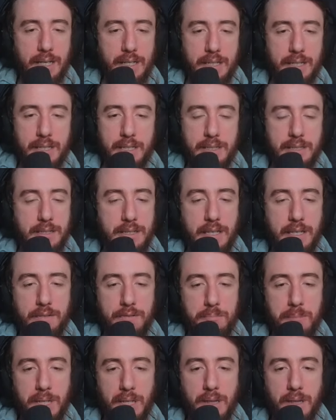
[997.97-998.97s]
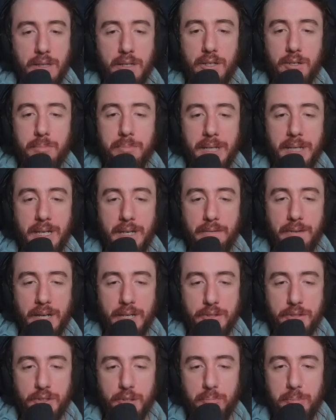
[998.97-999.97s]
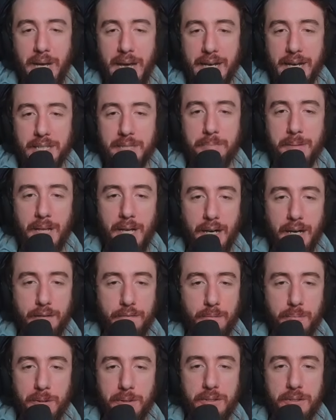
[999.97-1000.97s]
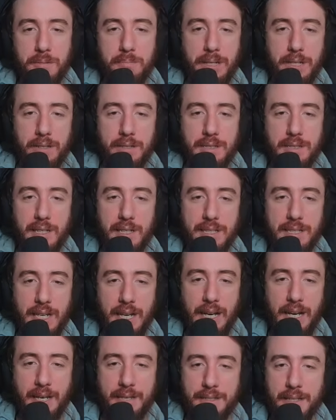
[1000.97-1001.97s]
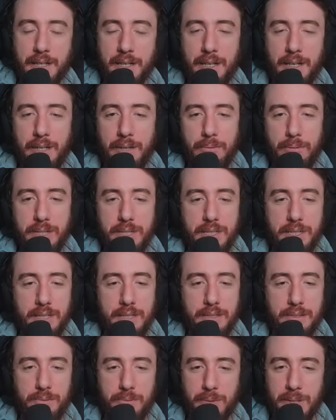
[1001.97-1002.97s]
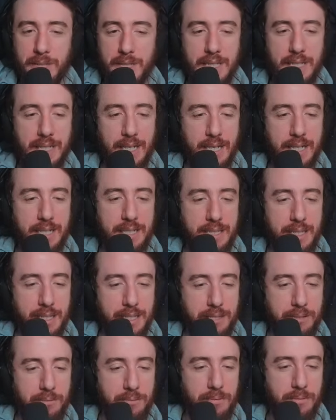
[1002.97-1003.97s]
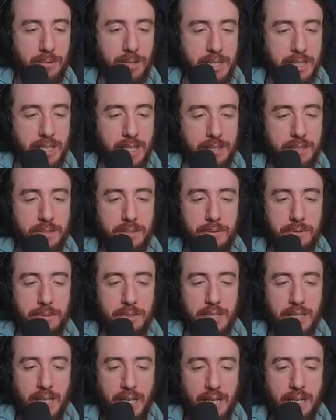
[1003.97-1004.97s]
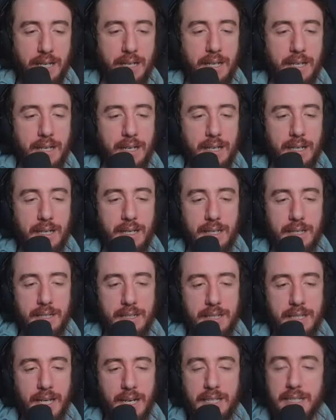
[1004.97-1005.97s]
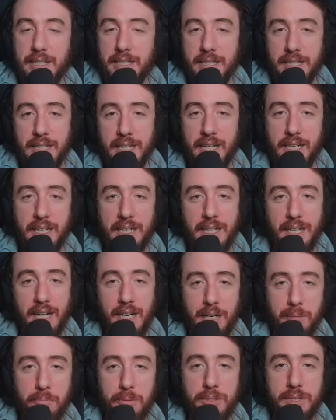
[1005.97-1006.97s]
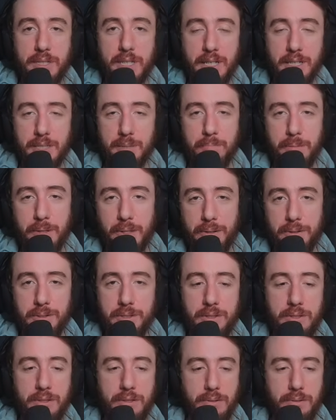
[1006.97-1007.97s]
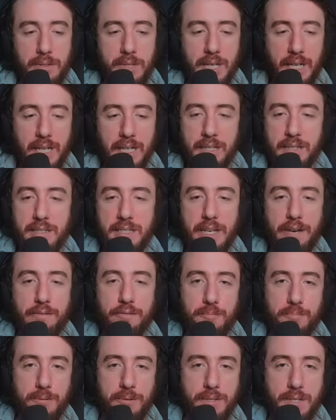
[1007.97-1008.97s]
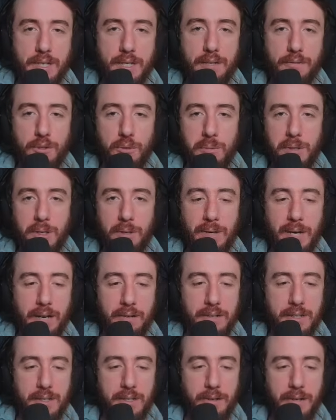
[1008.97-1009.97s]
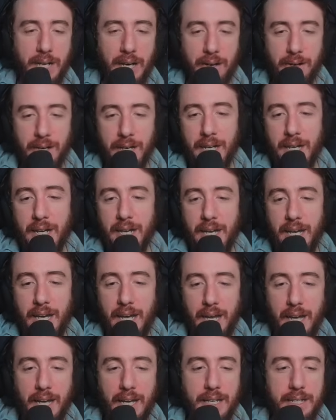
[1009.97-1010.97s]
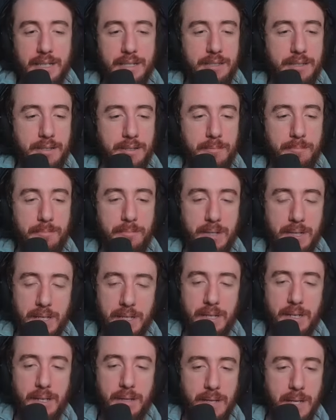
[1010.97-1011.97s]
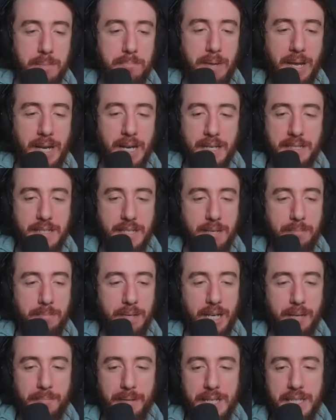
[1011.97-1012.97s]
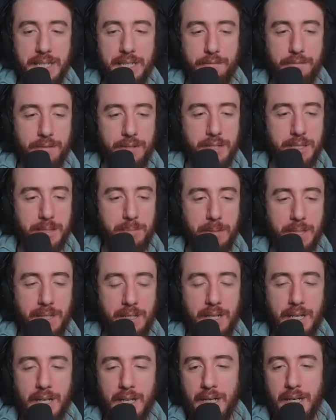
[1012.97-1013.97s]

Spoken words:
This gives me a little bit of extra max block for both spells and attacks, which is really nice. That's what gets you to that 90 and 89% as opposed to the 87% of the well-rounded loadout. And it may not seem like a big difference, but